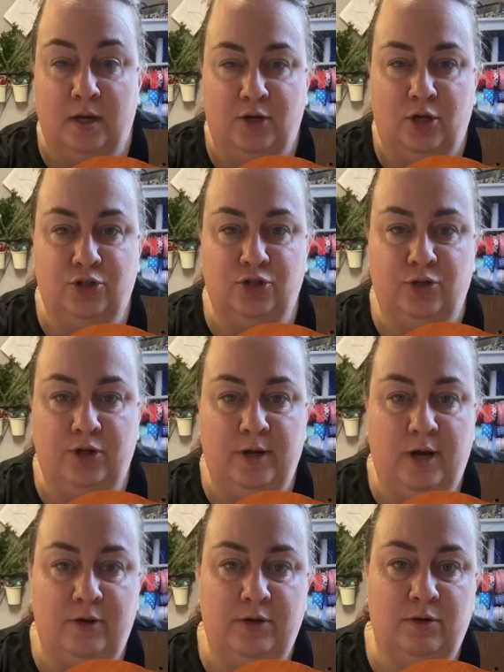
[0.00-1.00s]
I'll show you
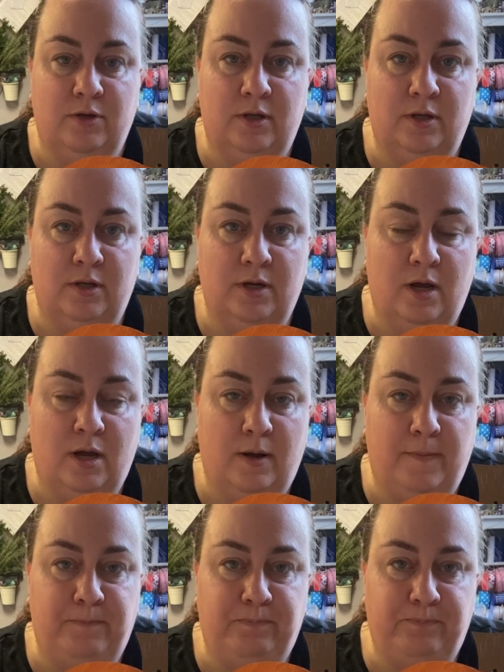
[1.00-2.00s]
how you
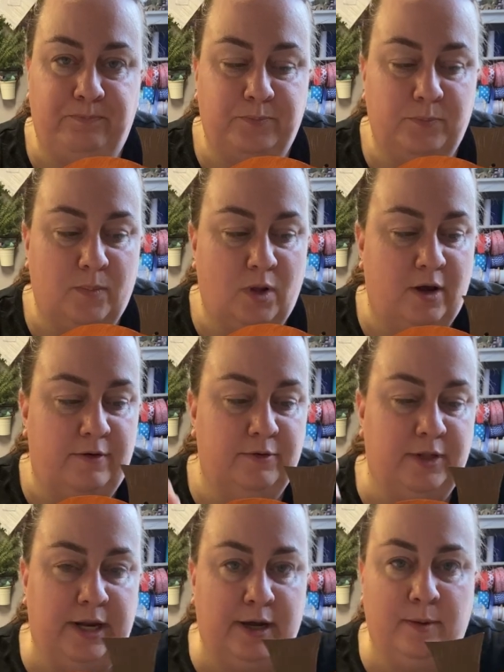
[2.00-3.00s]
can cover
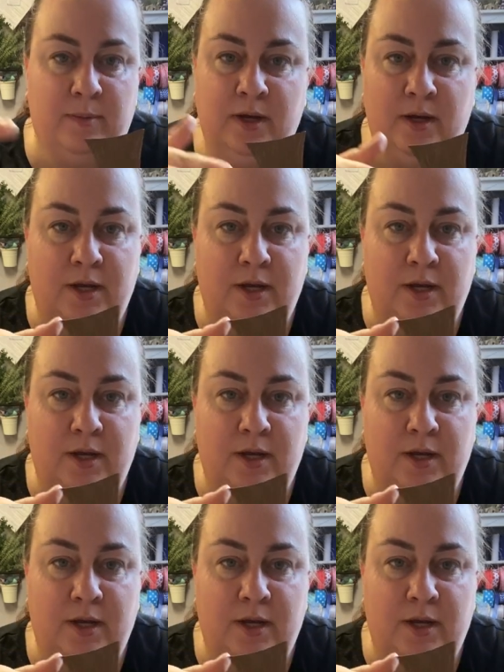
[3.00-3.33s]
that up.